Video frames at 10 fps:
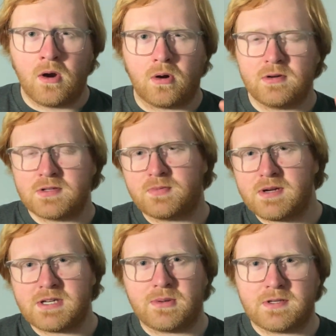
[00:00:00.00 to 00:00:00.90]
or just
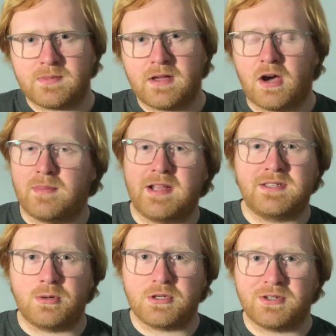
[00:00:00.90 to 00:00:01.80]
reach out to me on my
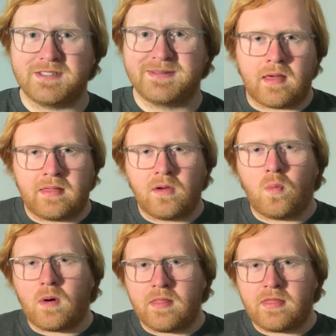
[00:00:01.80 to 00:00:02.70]
socials. I think
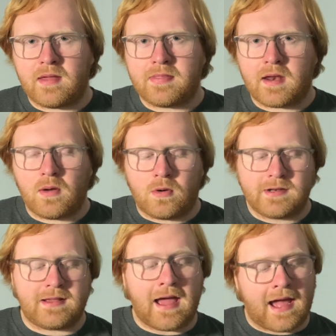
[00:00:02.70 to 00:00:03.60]
one thing that I want
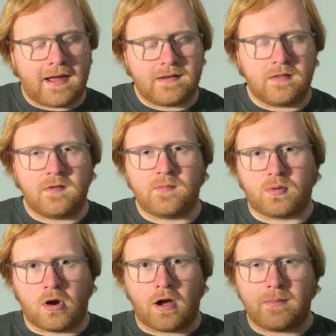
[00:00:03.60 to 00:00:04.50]
to add to this
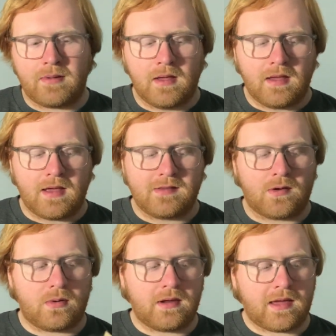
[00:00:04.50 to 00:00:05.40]
prop is I
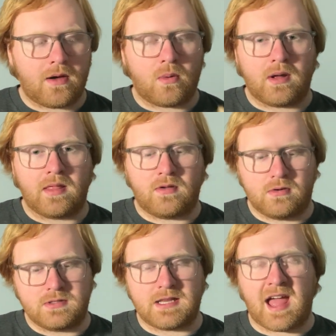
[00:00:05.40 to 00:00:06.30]
want to get one of
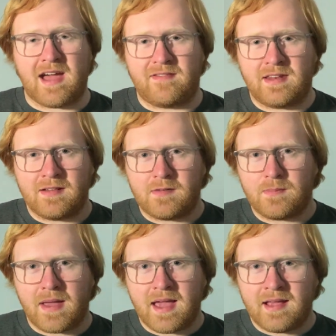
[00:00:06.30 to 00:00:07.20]
those evidence
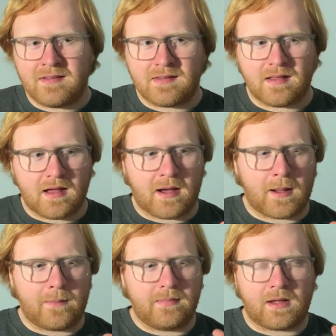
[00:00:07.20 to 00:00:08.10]
bags,
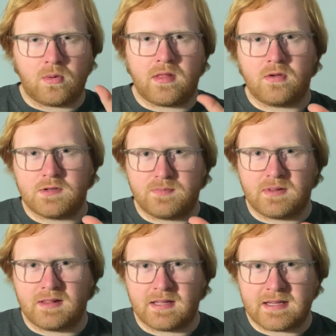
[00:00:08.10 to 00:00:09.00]
like one of those
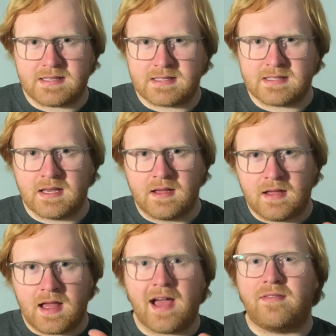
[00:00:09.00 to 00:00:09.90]
police
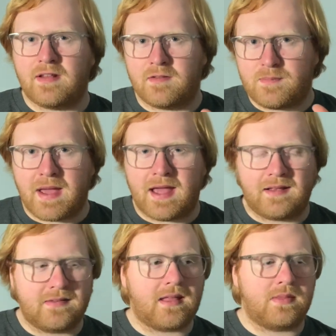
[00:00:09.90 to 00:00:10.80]
evidence
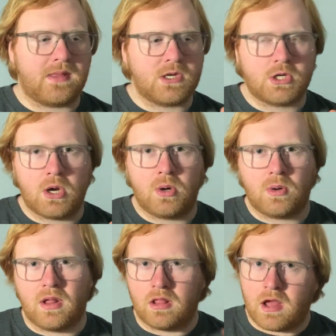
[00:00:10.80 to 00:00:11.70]
bags that they show
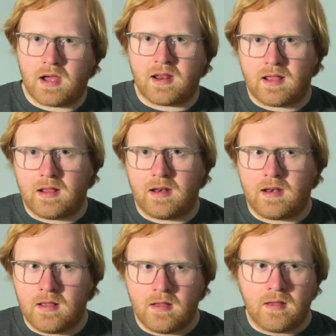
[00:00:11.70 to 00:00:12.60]
a lot in
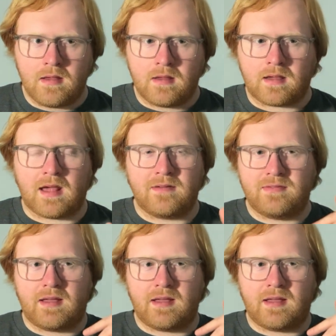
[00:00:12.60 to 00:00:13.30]
kind of